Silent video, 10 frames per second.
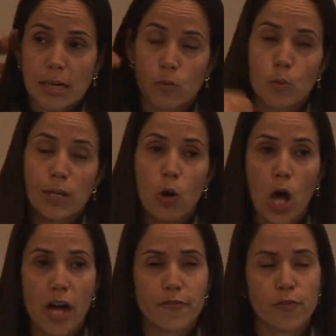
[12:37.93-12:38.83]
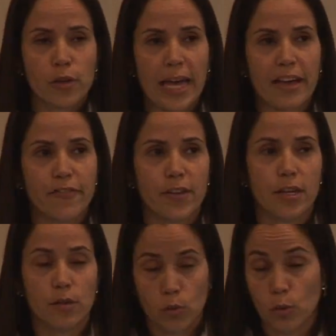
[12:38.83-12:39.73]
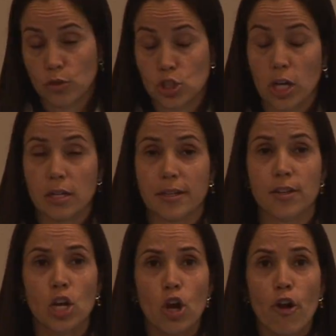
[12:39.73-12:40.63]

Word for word: I went off caffeine or chocolate